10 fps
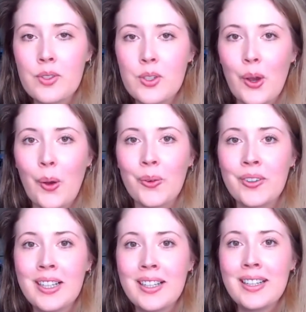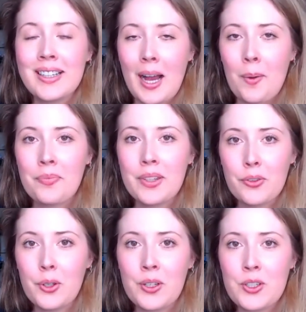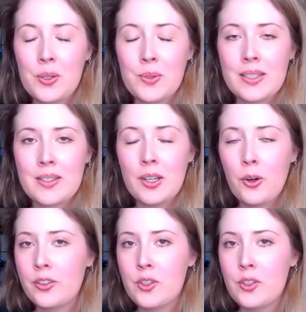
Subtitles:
So yeah, if you want to use linseed oil,